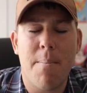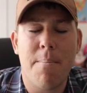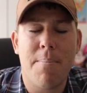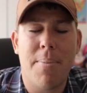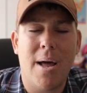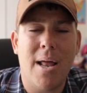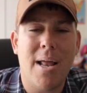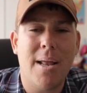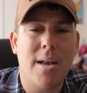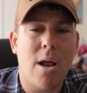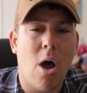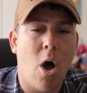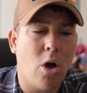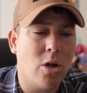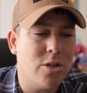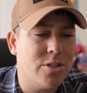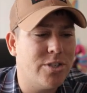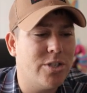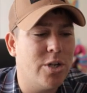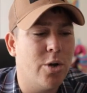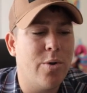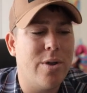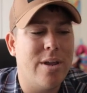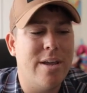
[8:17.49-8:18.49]
but
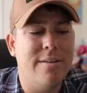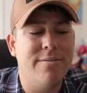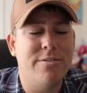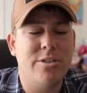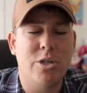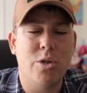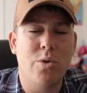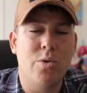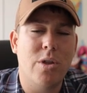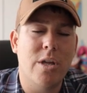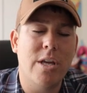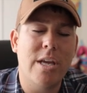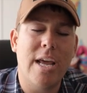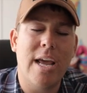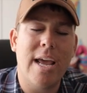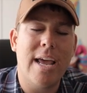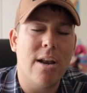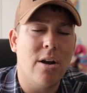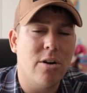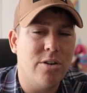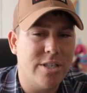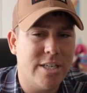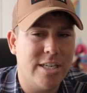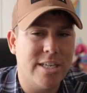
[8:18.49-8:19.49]
also gives you the
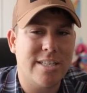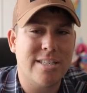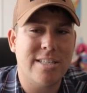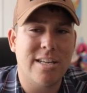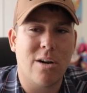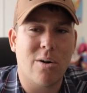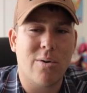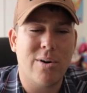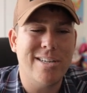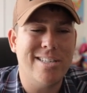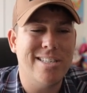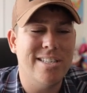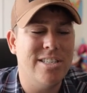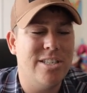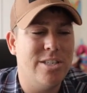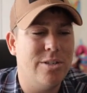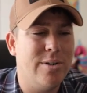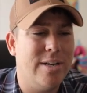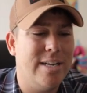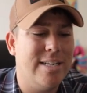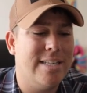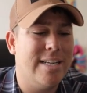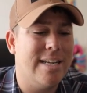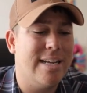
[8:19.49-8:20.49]
energy accelerations you
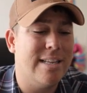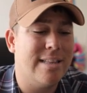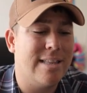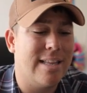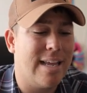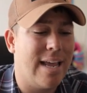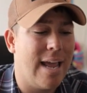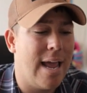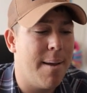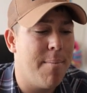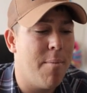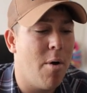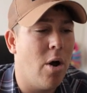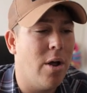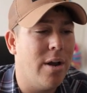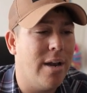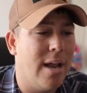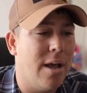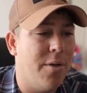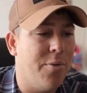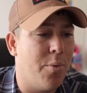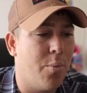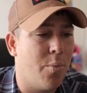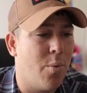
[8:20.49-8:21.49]
need to get the game on
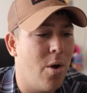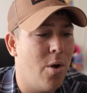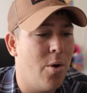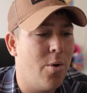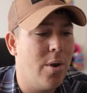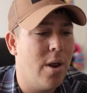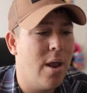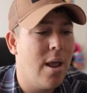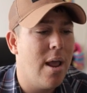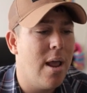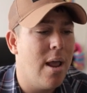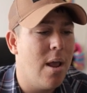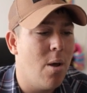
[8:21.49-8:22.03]
down the road.